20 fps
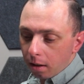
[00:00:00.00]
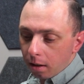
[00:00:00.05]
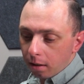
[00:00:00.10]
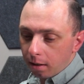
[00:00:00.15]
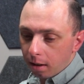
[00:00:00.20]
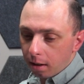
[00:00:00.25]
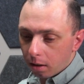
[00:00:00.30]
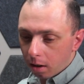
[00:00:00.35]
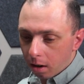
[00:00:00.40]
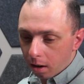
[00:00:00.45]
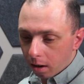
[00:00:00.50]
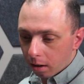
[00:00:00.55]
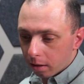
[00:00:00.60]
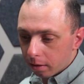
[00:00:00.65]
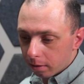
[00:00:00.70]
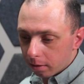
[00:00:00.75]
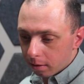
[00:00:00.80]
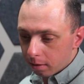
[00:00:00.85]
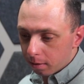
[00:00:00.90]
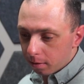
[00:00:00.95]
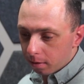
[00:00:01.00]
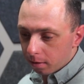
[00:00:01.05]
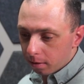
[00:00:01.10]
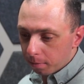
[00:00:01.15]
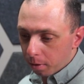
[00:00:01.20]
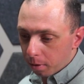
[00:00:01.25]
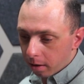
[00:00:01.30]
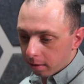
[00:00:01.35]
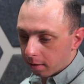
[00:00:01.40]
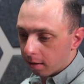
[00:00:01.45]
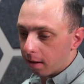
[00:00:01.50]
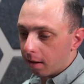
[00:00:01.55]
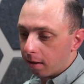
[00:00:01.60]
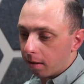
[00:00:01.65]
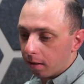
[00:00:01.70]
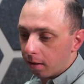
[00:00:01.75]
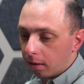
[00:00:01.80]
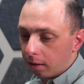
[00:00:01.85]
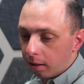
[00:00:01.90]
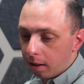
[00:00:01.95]
TLR
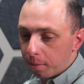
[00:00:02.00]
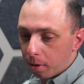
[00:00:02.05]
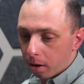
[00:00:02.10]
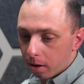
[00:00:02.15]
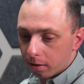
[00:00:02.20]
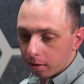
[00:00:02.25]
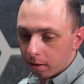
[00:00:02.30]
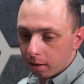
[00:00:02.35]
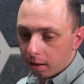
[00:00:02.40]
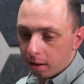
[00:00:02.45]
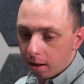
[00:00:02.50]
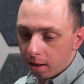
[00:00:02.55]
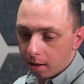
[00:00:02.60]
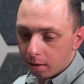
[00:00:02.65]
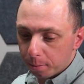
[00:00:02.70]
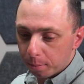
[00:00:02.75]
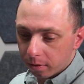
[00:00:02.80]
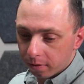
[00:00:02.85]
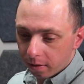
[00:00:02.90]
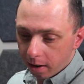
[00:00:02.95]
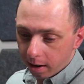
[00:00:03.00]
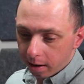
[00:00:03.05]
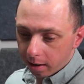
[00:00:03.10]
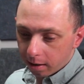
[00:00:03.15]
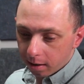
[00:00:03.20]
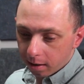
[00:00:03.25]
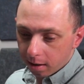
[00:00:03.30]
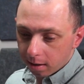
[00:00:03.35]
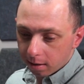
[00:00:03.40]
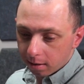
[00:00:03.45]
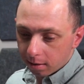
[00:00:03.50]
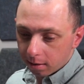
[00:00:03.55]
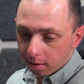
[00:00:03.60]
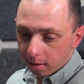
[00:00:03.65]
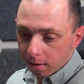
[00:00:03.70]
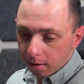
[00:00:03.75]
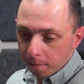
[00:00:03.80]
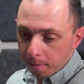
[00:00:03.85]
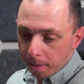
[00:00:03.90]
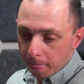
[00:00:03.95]
President Lee Parsley is providing this
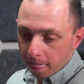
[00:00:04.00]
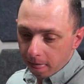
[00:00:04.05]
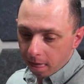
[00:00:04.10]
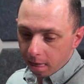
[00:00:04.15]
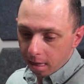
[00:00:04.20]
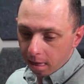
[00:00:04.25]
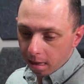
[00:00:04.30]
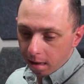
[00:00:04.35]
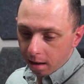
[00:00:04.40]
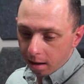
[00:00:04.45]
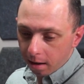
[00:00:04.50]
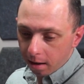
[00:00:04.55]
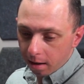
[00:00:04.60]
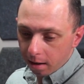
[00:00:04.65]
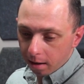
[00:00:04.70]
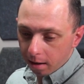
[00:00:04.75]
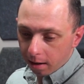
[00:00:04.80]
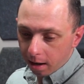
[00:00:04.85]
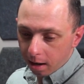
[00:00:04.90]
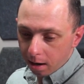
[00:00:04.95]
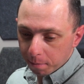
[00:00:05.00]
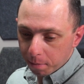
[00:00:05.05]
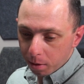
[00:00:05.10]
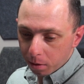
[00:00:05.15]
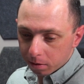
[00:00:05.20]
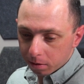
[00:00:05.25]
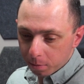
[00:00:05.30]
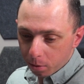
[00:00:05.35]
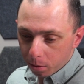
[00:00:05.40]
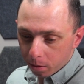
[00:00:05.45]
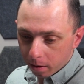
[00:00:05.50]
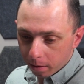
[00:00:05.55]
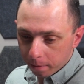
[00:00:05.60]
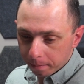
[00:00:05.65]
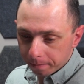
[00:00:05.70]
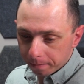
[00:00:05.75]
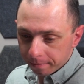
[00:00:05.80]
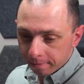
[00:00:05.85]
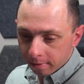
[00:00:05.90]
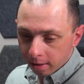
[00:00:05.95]
kind of
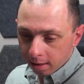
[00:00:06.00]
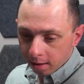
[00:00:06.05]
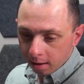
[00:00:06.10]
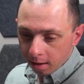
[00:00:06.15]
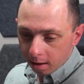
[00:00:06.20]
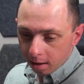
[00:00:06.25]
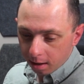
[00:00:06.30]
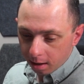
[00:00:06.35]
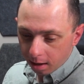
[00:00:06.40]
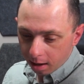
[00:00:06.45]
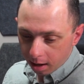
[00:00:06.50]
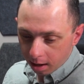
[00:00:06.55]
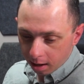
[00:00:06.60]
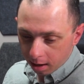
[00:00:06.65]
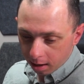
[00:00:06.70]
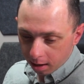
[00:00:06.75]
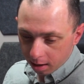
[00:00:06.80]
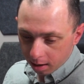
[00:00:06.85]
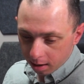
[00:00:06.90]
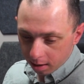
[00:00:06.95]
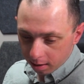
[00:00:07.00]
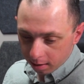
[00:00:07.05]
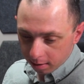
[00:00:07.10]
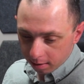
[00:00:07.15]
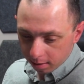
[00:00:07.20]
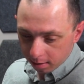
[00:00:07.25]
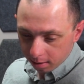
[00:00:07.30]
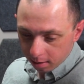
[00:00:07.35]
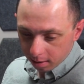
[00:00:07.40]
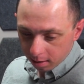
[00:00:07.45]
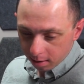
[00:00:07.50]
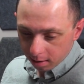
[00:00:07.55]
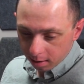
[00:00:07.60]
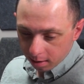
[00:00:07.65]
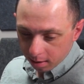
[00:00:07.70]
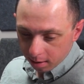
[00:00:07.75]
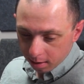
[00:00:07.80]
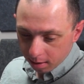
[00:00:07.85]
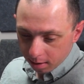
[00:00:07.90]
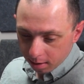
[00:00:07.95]
post-mortem, and
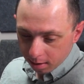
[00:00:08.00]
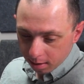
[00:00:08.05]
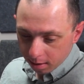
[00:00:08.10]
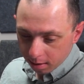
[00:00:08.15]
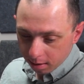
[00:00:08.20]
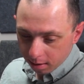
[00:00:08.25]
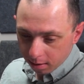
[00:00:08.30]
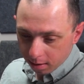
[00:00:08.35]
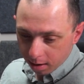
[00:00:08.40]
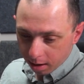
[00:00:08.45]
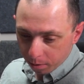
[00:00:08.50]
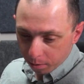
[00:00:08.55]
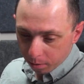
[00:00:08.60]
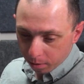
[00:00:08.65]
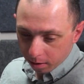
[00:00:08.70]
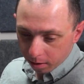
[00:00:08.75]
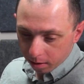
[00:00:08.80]
did